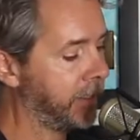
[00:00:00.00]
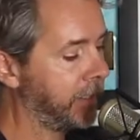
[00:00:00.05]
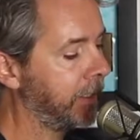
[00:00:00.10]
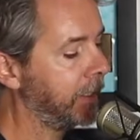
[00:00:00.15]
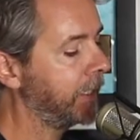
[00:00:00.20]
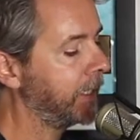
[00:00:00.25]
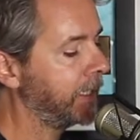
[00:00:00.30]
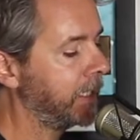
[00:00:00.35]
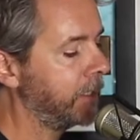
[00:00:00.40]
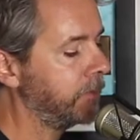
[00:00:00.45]
It
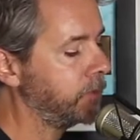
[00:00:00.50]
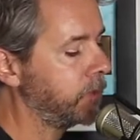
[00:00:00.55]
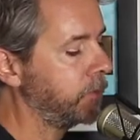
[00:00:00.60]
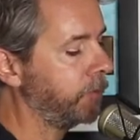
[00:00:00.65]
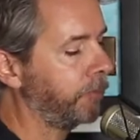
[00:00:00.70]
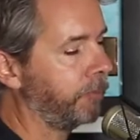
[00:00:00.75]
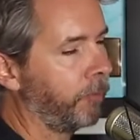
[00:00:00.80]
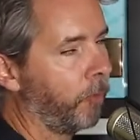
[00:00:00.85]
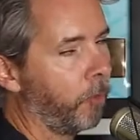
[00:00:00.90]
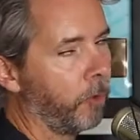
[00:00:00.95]
gives
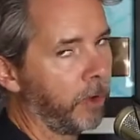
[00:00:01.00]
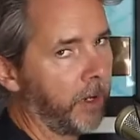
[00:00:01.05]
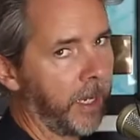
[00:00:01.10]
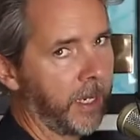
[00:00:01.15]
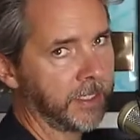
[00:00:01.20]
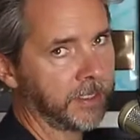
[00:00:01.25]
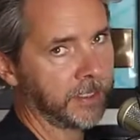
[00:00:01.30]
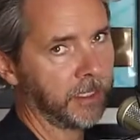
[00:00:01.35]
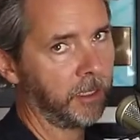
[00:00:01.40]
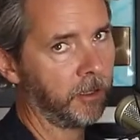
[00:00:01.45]
you 4
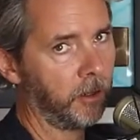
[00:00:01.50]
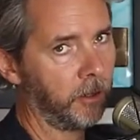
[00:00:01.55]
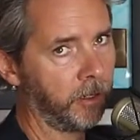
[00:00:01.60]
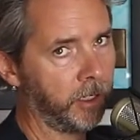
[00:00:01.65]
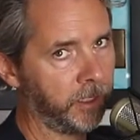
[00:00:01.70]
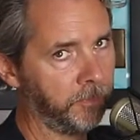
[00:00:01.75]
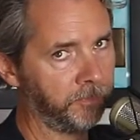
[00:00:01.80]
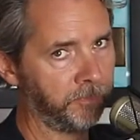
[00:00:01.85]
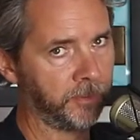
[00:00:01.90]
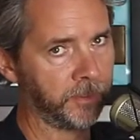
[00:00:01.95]

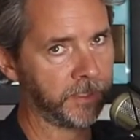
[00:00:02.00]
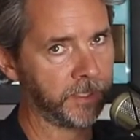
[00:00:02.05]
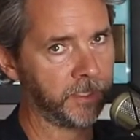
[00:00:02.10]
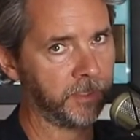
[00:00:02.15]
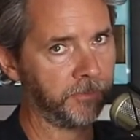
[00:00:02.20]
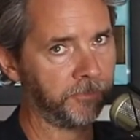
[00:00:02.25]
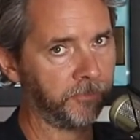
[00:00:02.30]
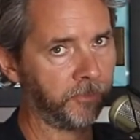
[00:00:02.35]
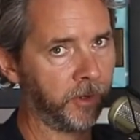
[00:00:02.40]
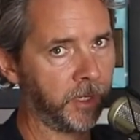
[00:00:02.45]
XLR inputs
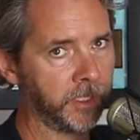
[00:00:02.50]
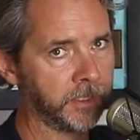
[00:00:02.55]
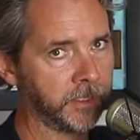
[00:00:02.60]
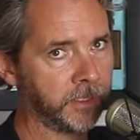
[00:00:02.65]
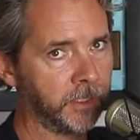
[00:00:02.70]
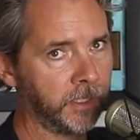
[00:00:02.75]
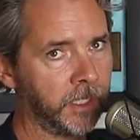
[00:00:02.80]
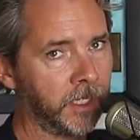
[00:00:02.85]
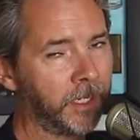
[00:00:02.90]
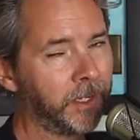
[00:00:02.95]
in the front.